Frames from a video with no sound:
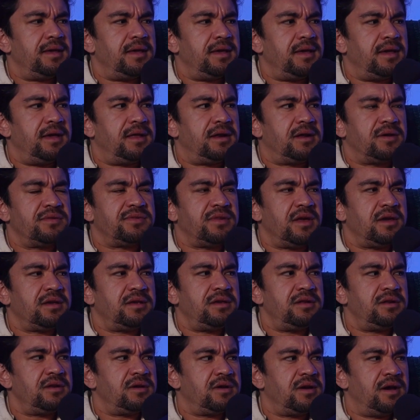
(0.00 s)
And I was
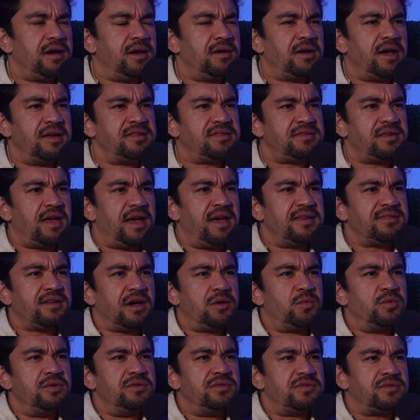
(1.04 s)
like, as
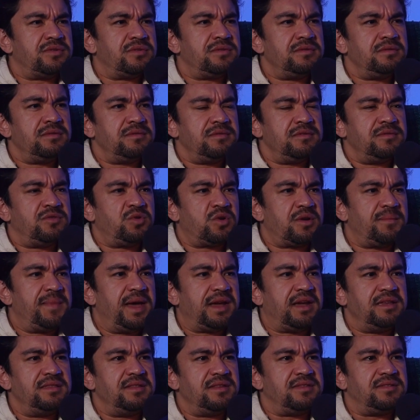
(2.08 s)
I was sort of
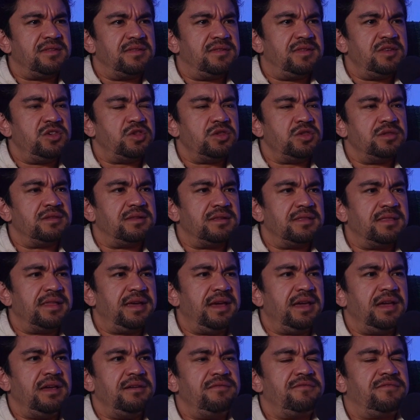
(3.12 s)
making this decision to
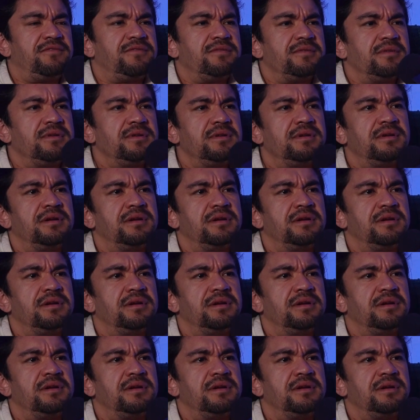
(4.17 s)
leave